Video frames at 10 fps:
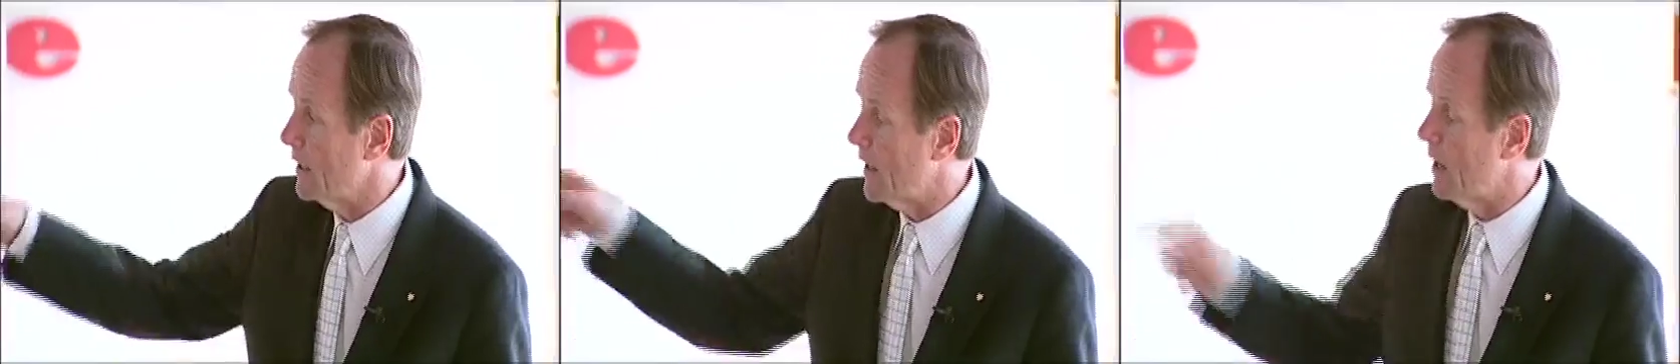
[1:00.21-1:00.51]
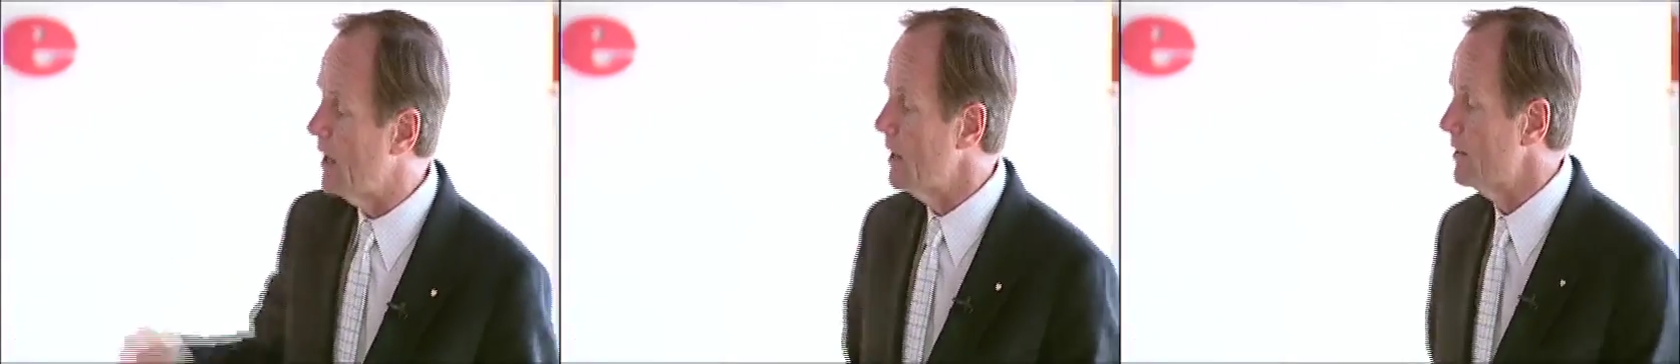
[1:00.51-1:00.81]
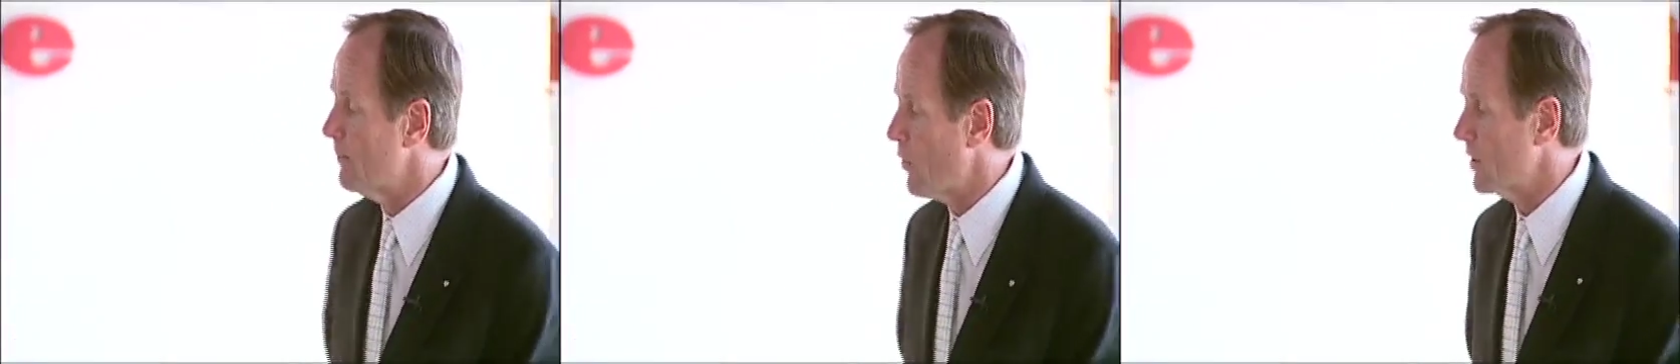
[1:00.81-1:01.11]

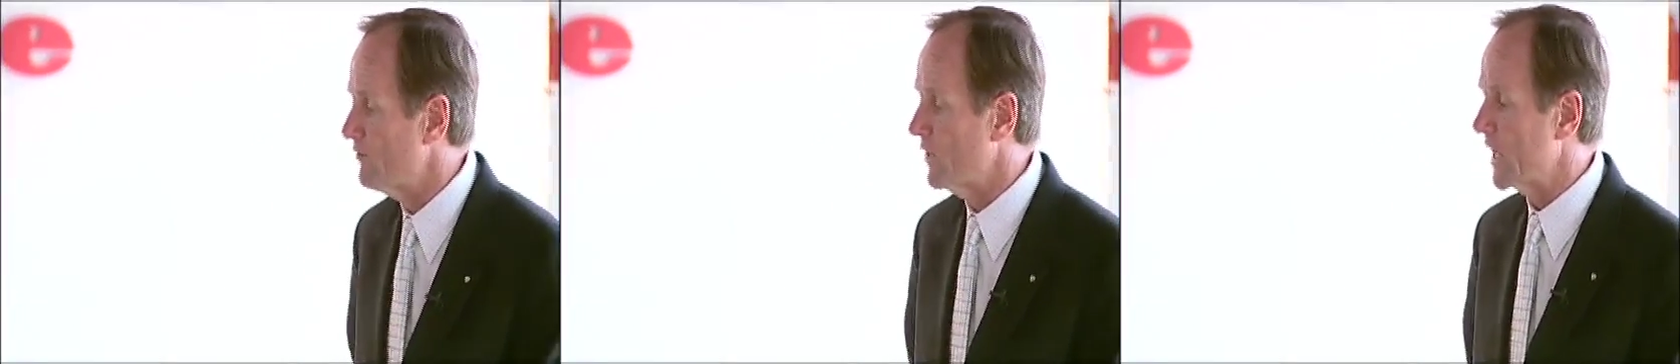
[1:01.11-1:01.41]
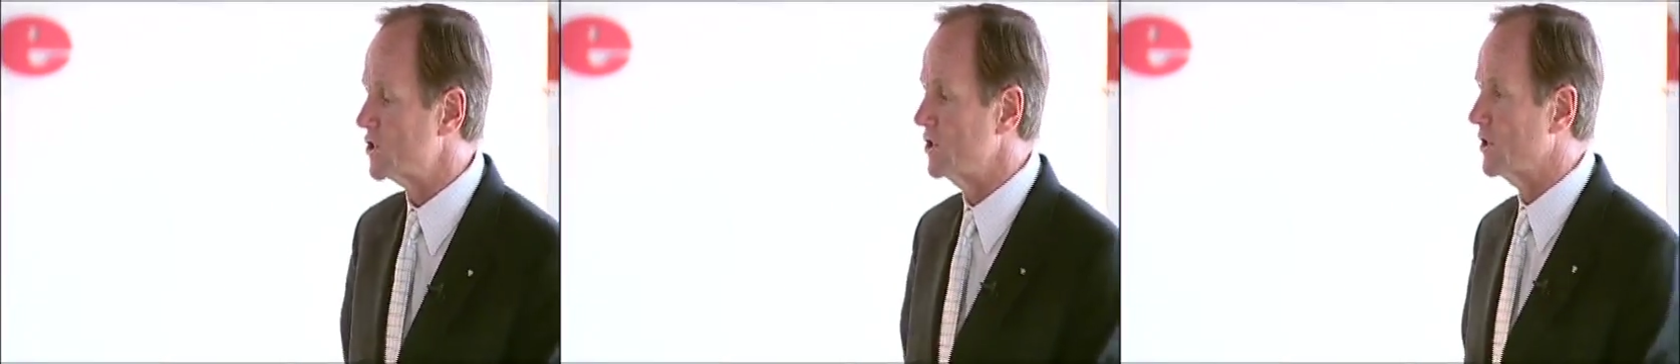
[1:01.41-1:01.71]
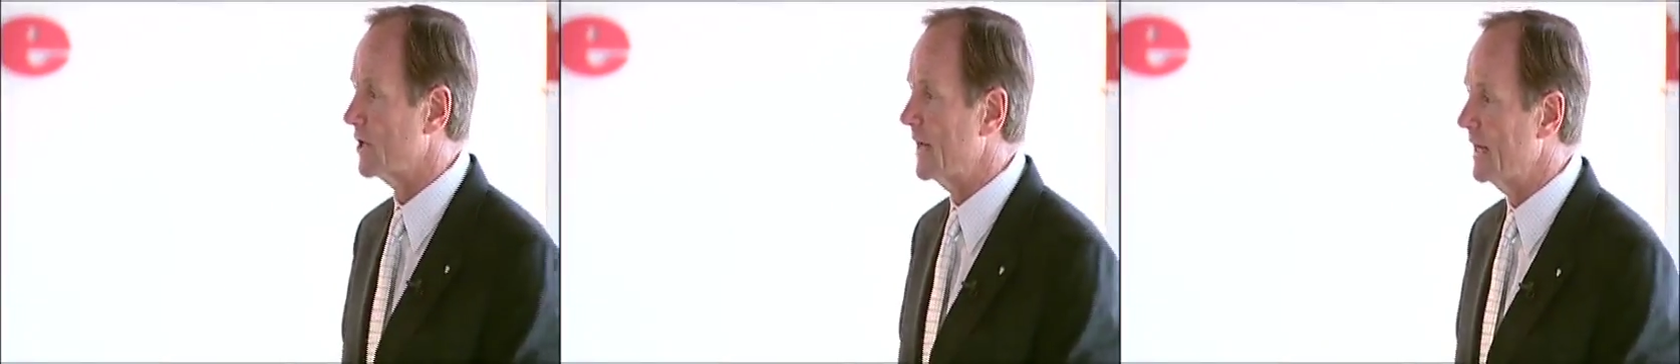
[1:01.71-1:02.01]
area, the more
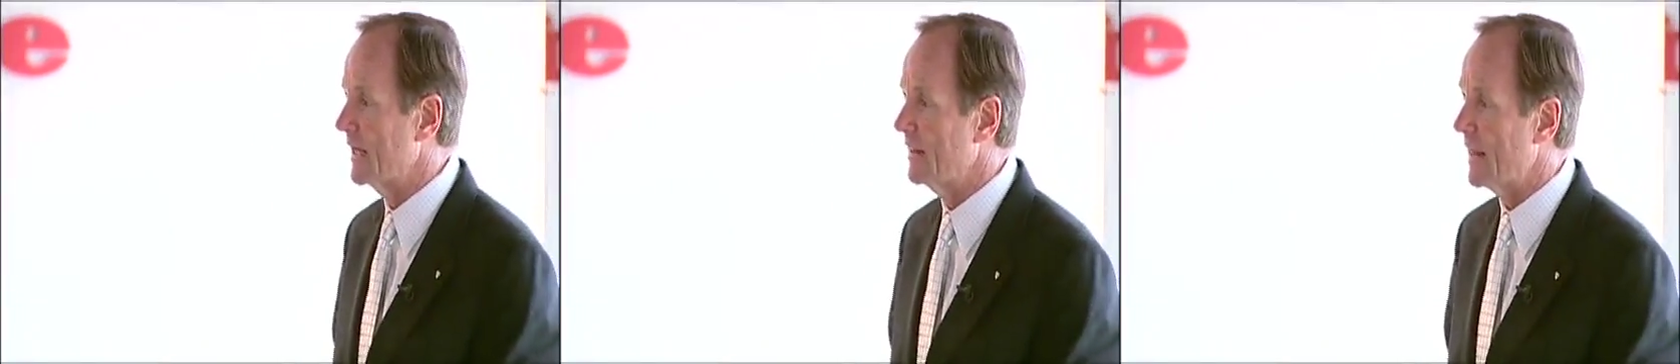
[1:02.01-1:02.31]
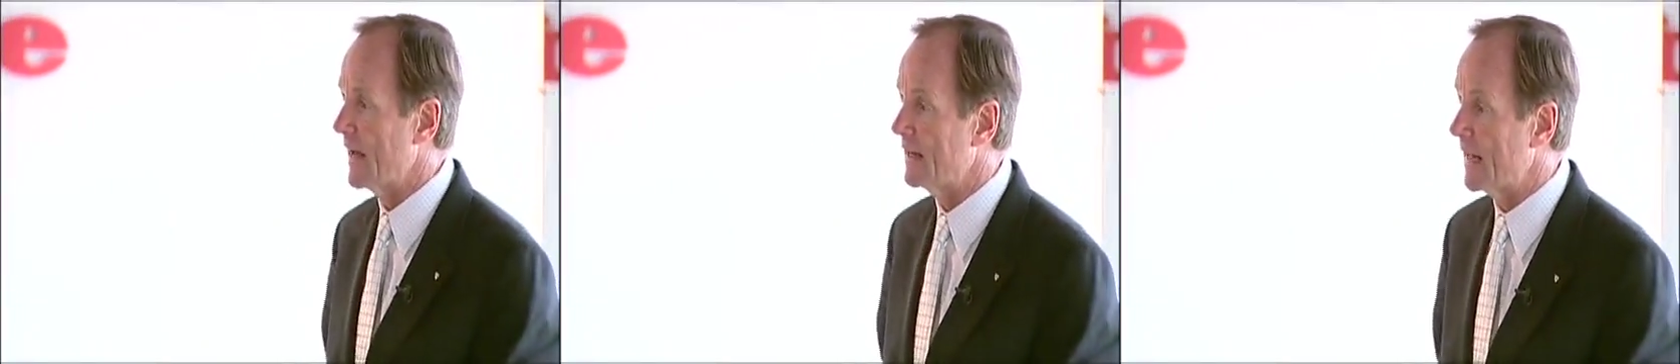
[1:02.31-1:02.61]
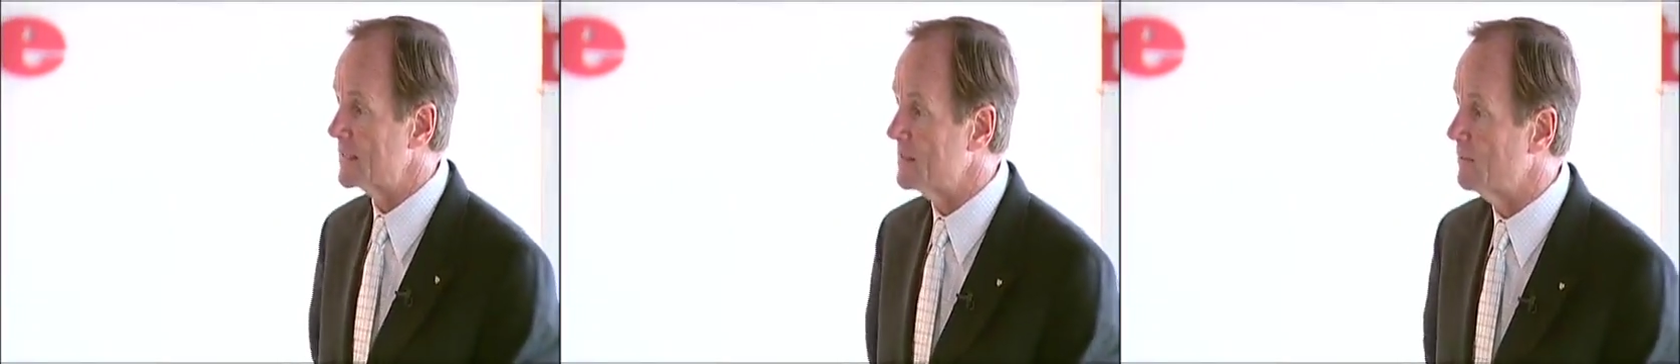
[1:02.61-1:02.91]
deflection you're getting
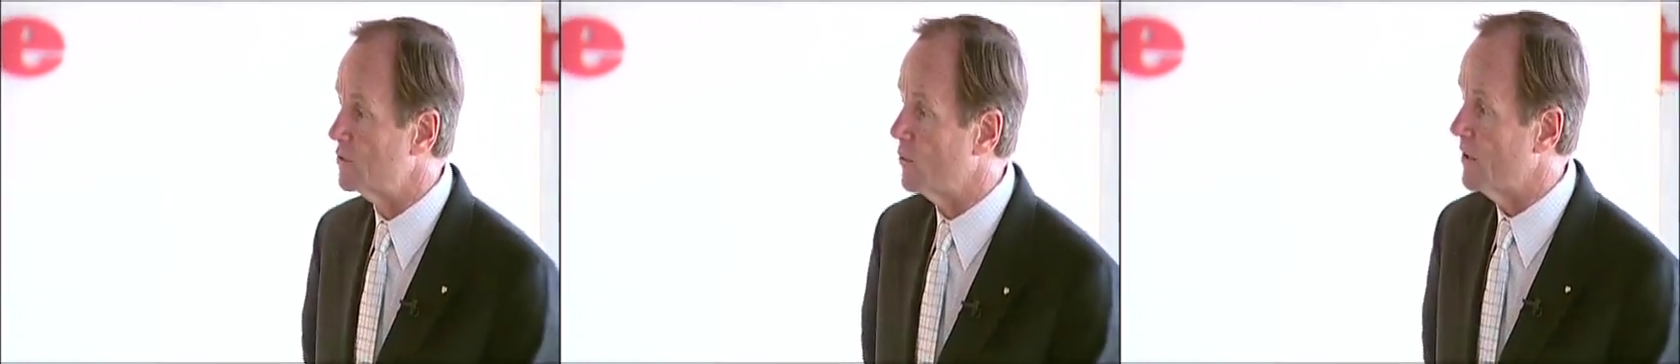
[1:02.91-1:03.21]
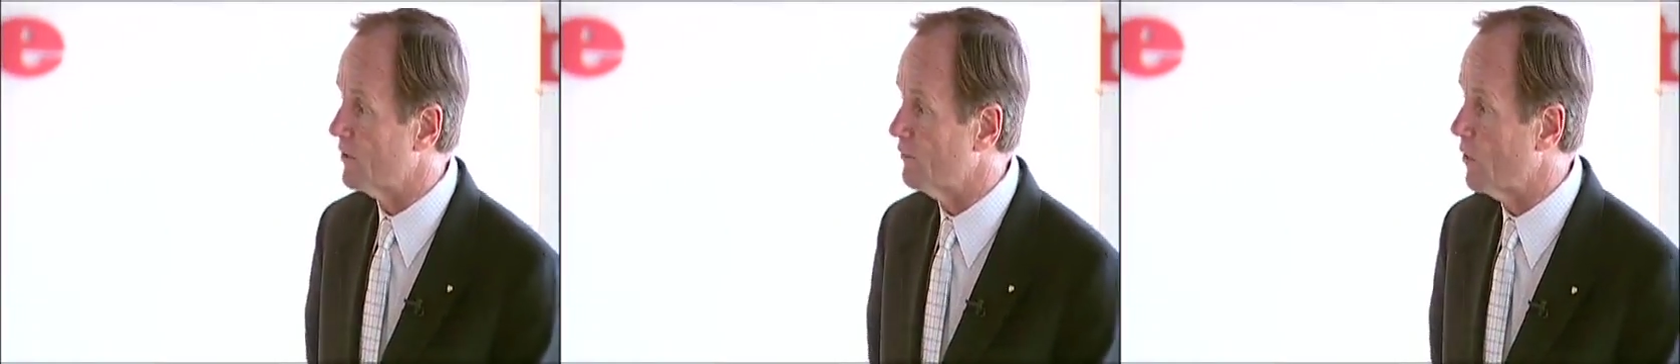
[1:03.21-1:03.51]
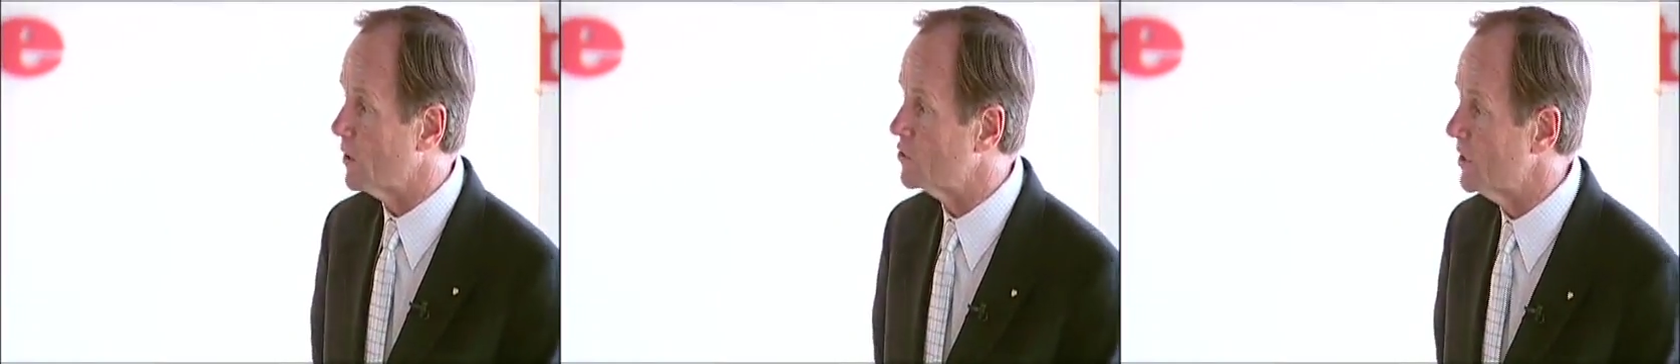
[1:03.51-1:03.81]
in that, and that's in
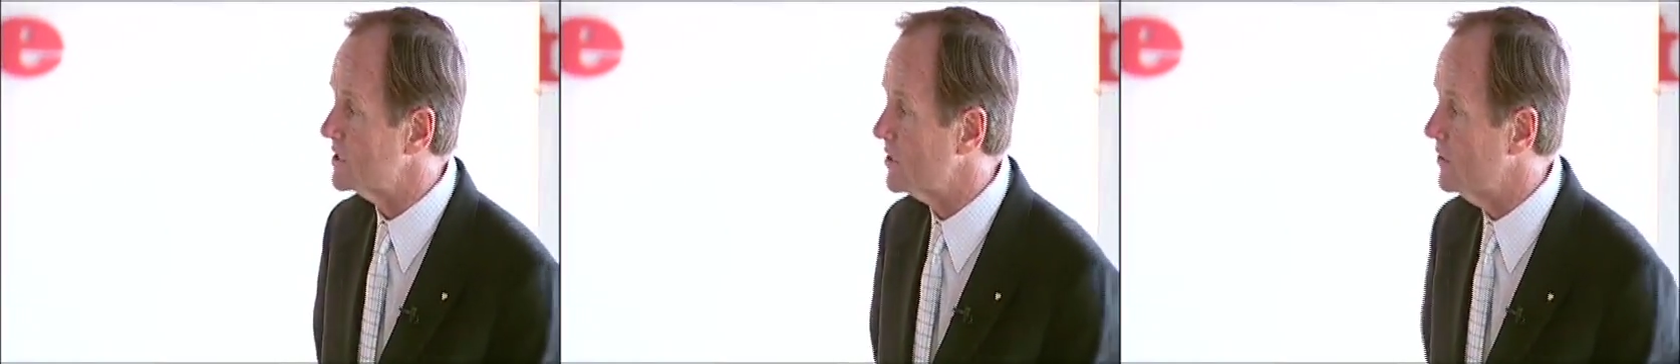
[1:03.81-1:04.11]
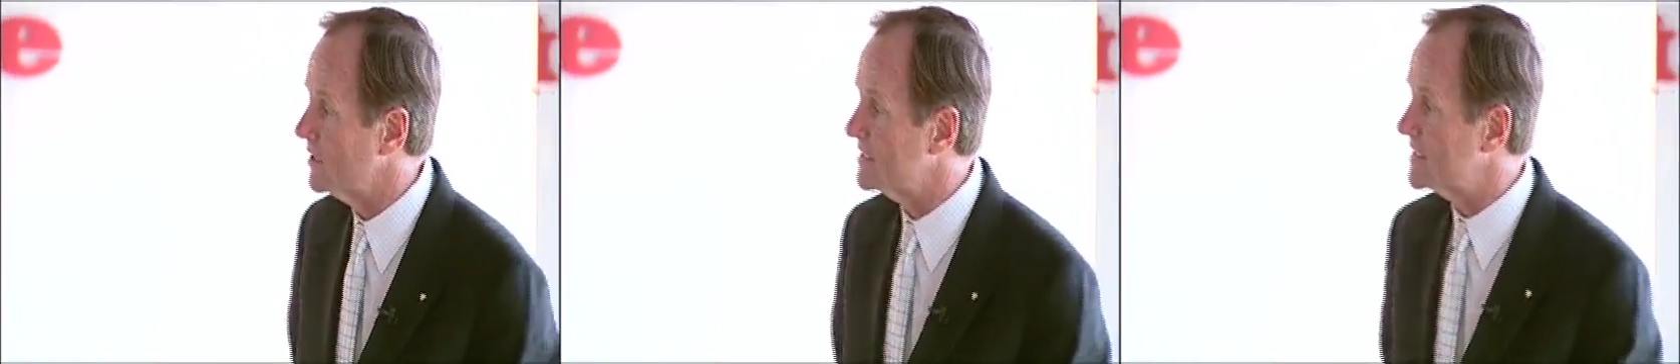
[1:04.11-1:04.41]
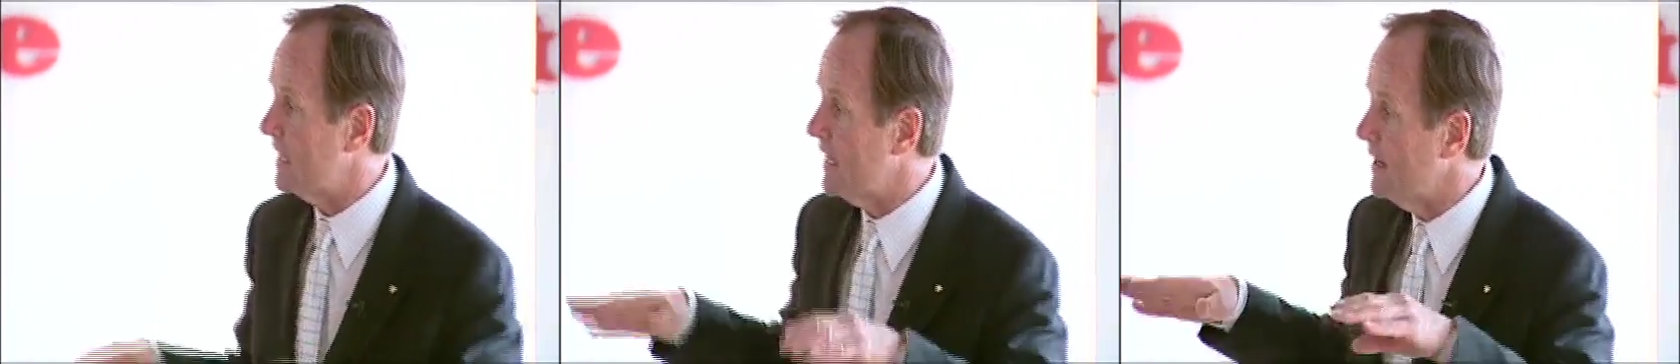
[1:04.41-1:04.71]
between your floor joists.
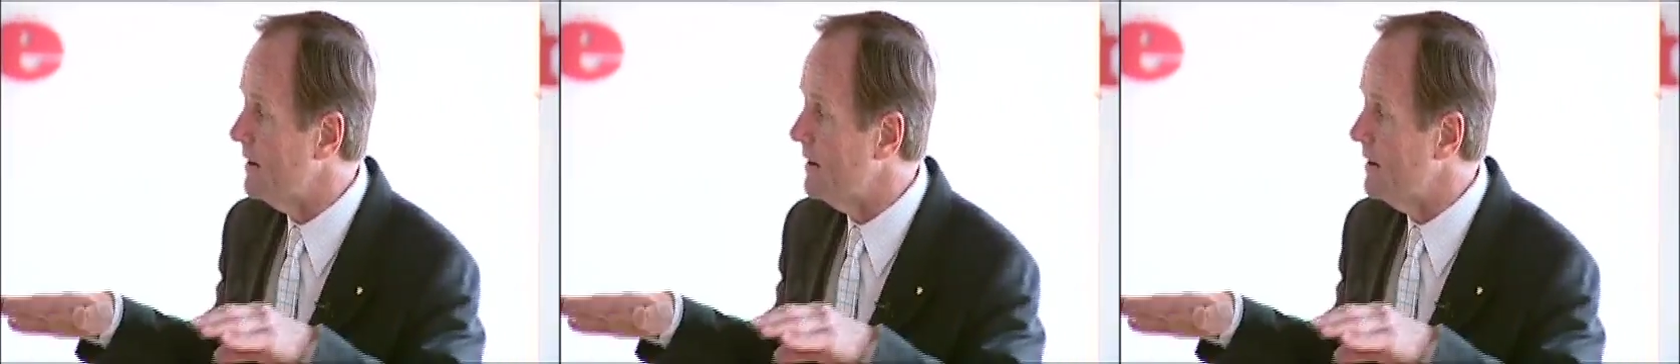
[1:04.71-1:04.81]
So you can